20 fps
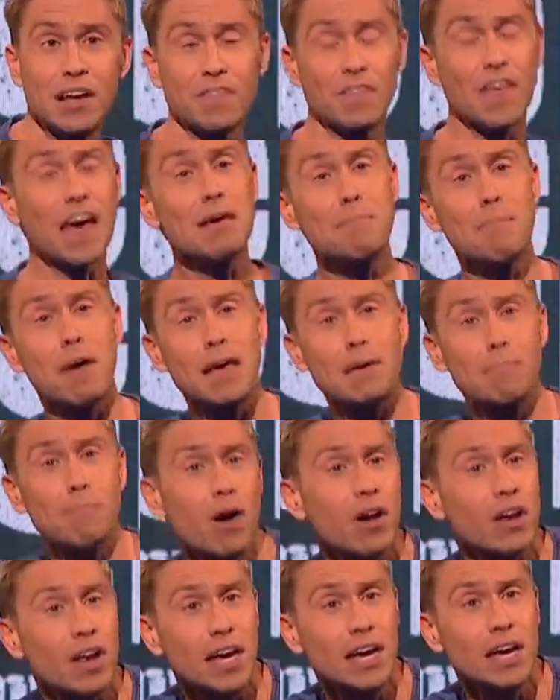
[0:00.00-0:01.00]
they make
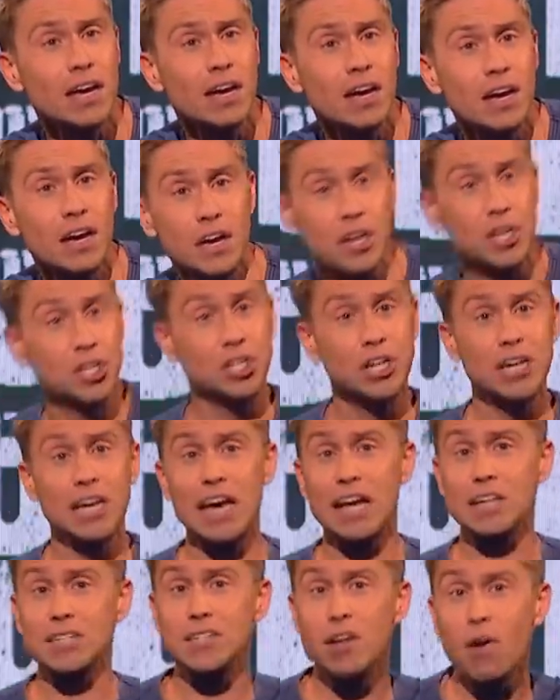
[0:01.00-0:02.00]
money, she
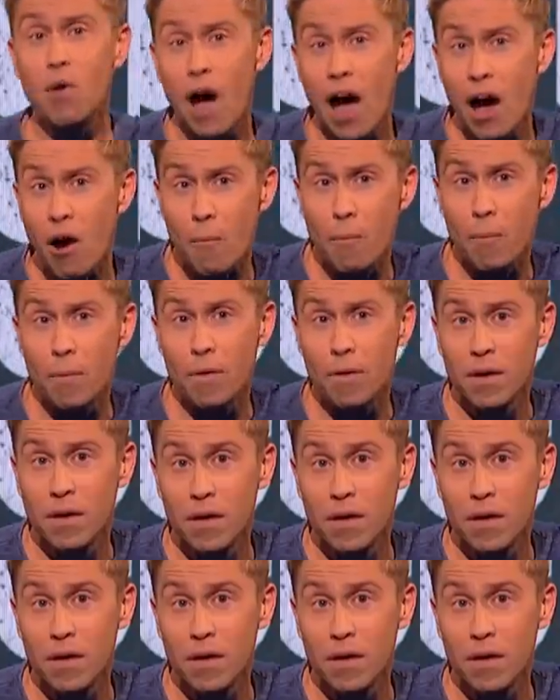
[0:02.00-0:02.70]
gets no help.